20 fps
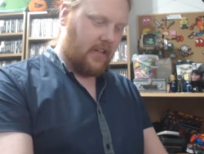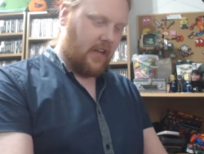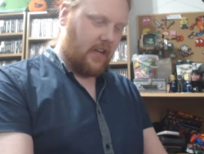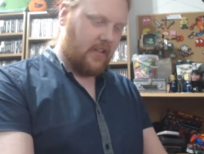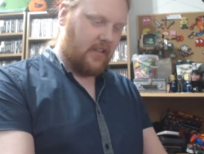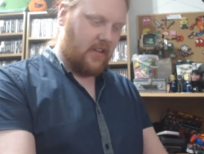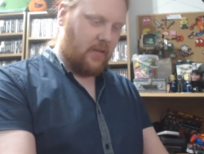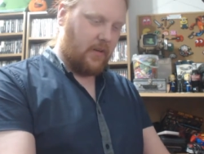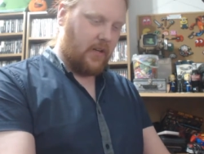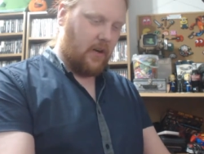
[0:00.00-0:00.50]

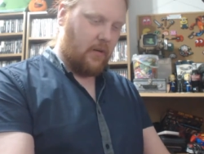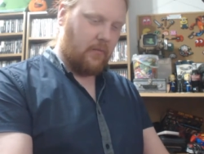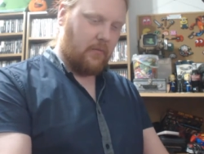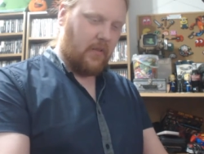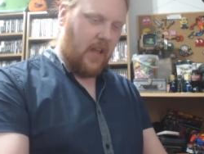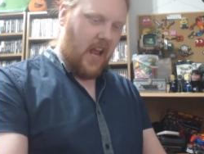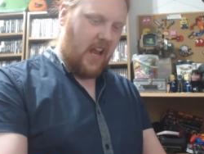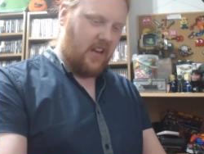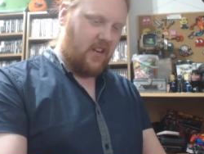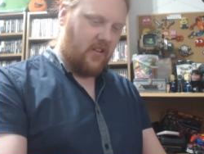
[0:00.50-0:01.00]
So we don't
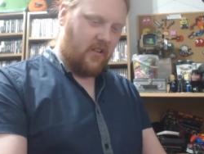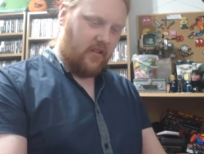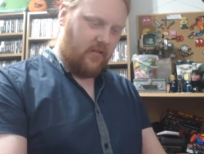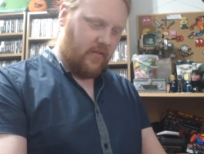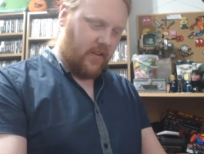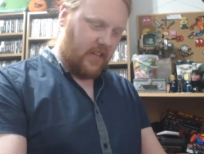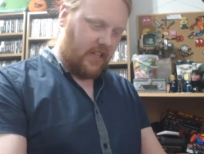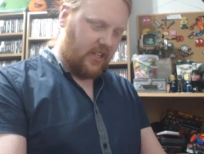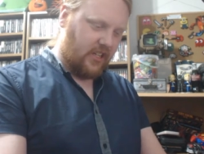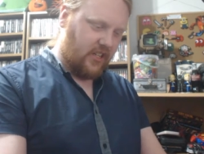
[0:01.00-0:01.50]
end on a
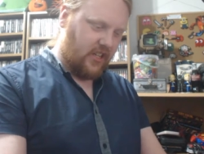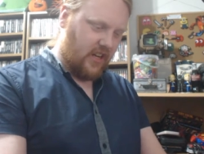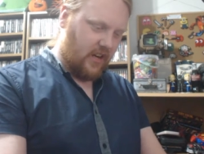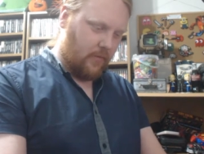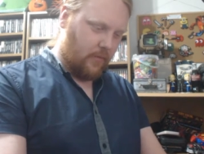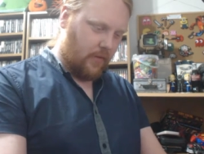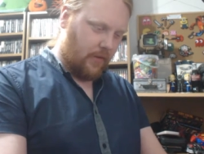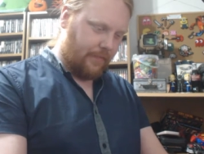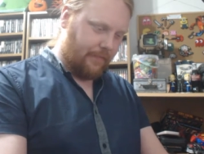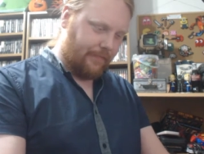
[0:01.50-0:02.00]
really
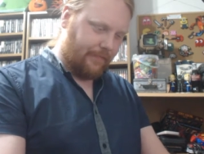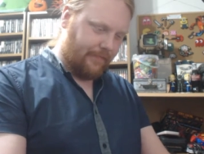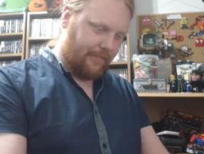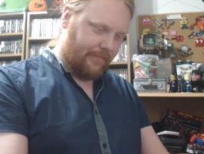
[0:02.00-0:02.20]
shit one.